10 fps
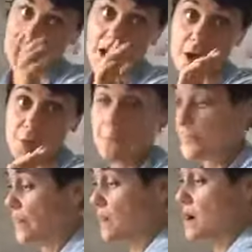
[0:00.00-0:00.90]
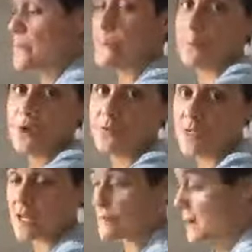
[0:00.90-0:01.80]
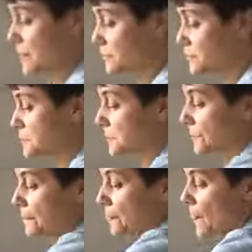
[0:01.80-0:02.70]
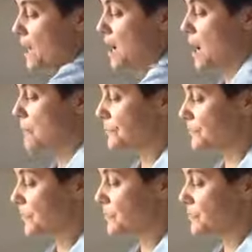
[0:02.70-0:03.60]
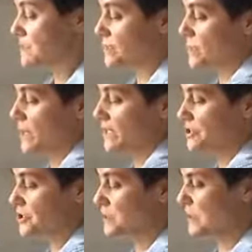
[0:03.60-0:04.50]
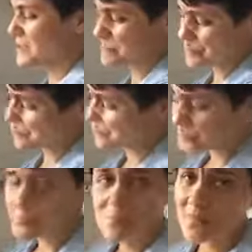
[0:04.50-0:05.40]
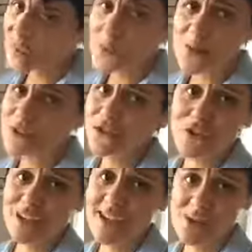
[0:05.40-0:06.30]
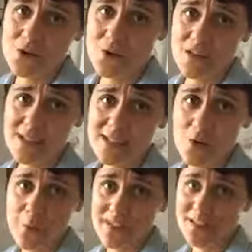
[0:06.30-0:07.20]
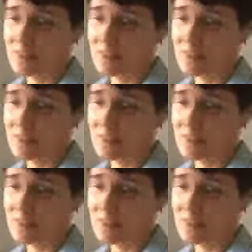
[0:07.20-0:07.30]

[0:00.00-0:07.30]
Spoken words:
I hope, that I'm moving it around. And the reason why is just because otherwise you're not going to get all of those little bits